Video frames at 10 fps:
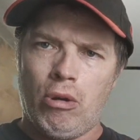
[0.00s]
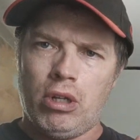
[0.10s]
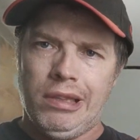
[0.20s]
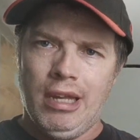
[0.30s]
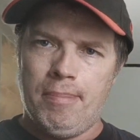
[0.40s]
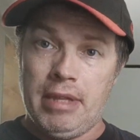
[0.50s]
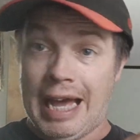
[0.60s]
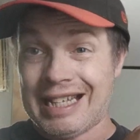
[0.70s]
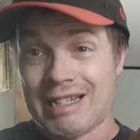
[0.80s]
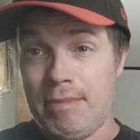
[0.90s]
clip. It
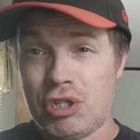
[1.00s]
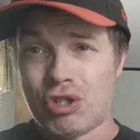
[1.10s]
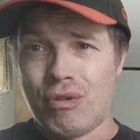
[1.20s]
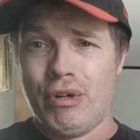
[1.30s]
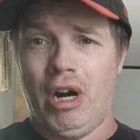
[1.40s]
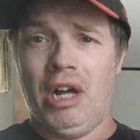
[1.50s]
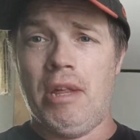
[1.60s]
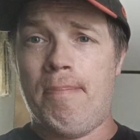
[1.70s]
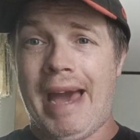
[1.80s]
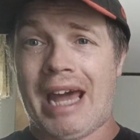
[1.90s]
has to be screwed on.
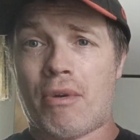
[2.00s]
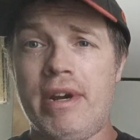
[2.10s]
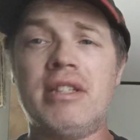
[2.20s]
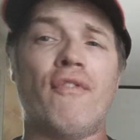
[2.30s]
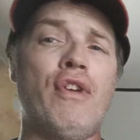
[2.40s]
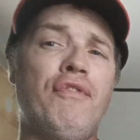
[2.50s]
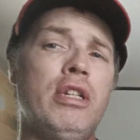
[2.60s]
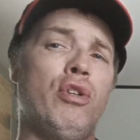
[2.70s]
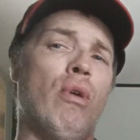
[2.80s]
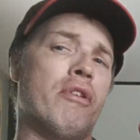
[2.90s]
The battery is a
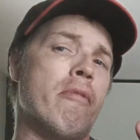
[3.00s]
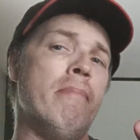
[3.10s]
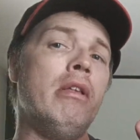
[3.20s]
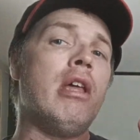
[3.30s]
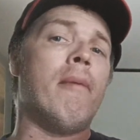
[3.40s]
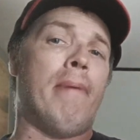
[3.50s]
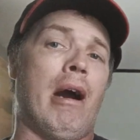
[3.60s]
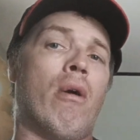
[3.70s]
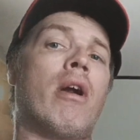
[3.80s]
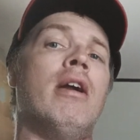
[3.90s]
5,200 milliamp
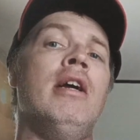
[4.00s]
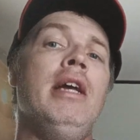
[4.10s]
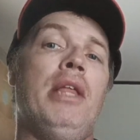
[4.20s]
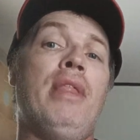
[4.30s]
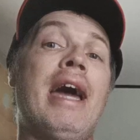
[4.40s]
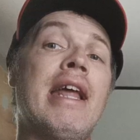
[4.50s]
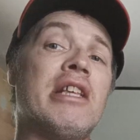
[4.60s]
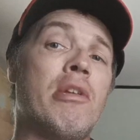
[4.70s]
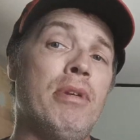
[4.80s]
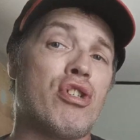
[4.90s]
hour, and that
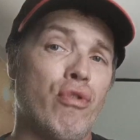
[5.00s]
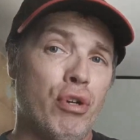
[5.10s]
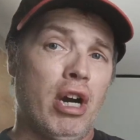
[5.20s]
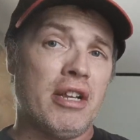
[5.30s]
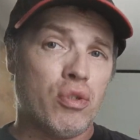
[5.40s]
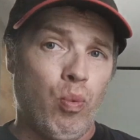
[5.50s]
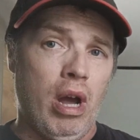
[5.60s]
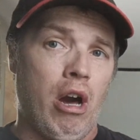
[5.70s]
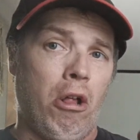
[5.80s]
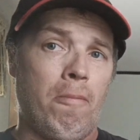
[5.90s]
has to be screwed on as
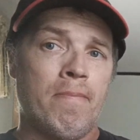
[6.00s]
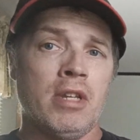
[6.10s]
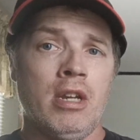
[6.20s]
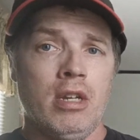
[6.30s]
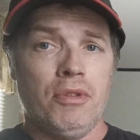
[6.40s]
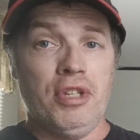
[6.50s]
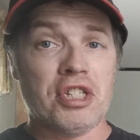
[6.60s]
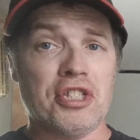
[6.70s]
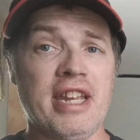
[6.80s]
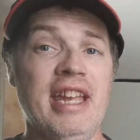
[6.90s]
well.
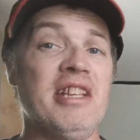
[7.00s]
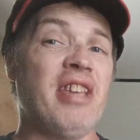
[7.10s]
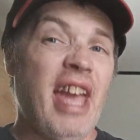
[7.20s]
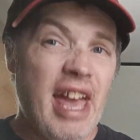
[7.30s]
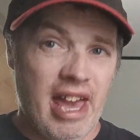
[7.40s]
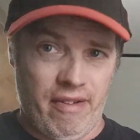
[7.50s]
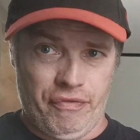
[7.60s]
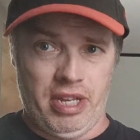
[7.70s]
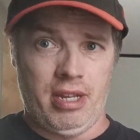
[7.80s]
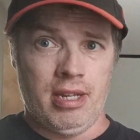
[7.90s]
This thing is
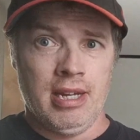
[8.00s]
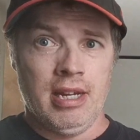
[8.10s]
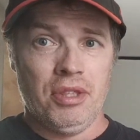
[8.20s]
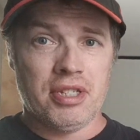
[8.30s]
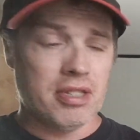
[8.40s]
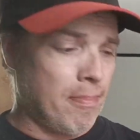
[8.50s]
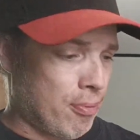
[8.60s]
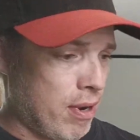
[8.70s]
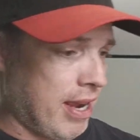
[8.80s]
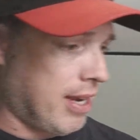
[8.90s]
heavy. This is a
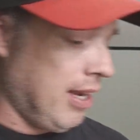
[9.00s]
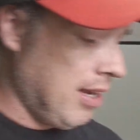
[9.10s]
brick.